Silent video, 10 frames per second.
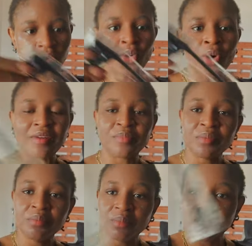Oh, I've
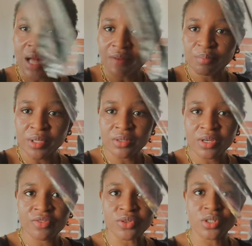been
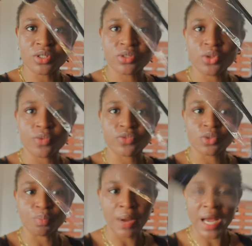looking for this stuff
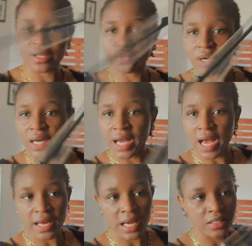to buy. The one I
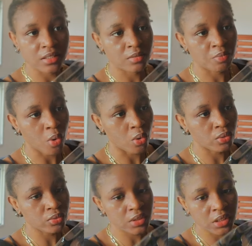had at
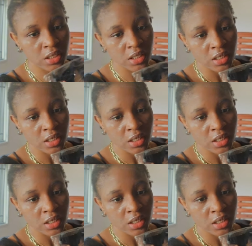Sport.